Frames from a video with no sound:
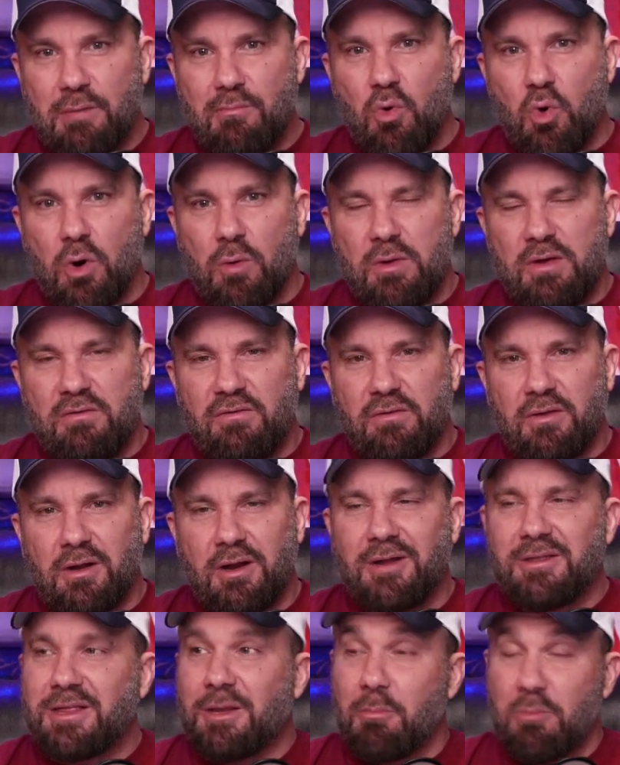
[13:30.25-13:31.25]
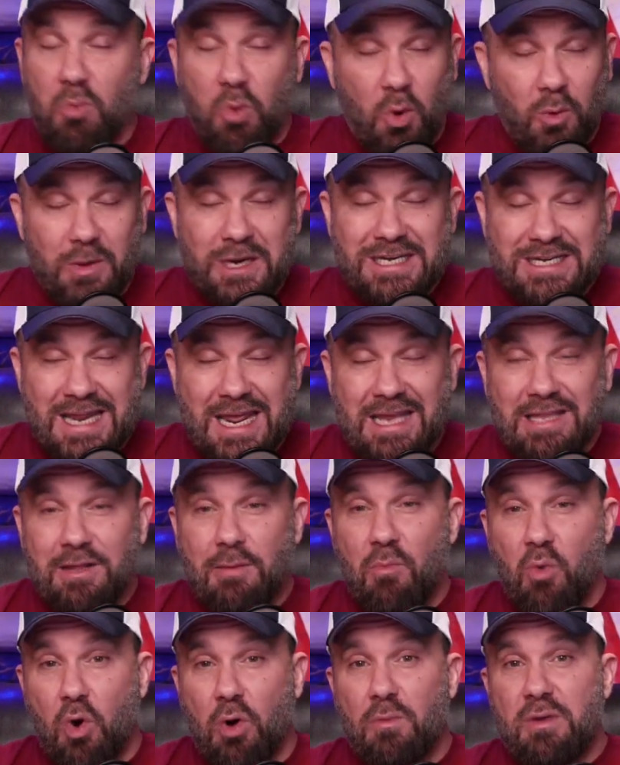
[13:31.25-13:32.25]
the more
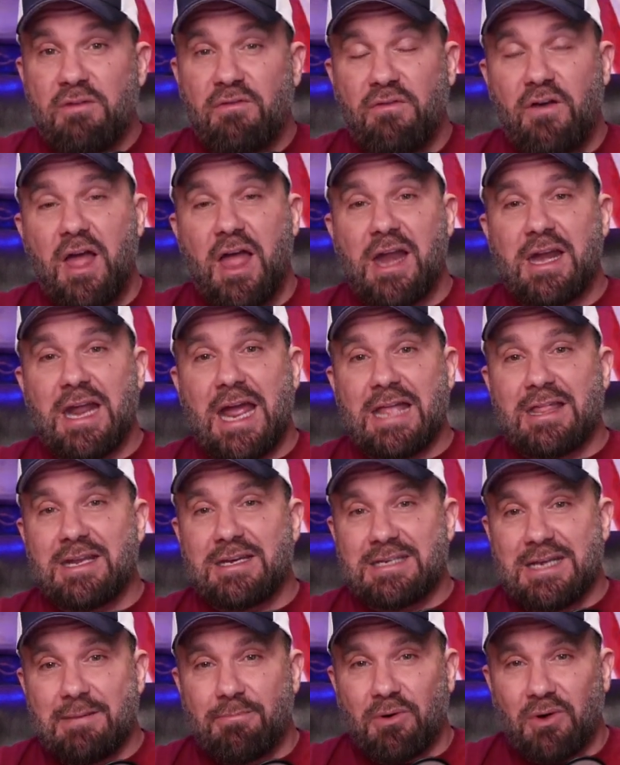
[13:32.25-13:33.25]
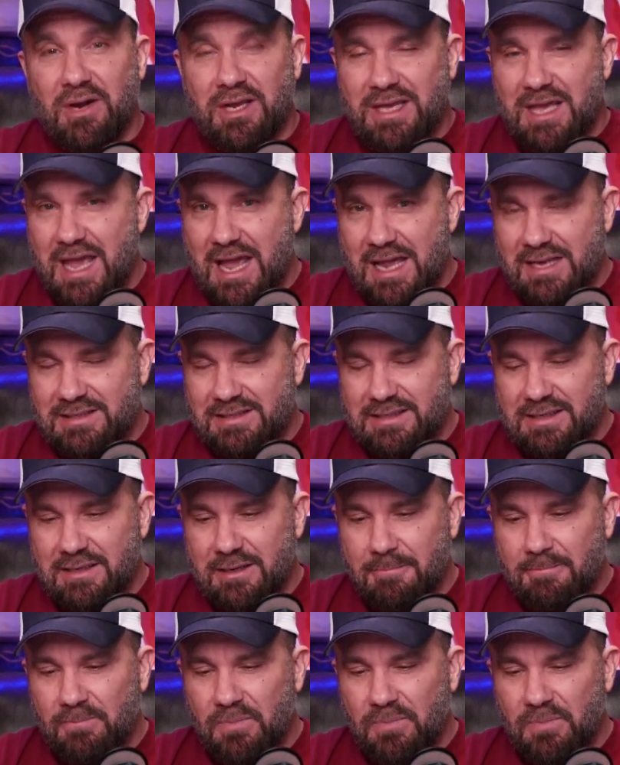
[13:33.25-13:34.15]
we find, and the deeper it gets.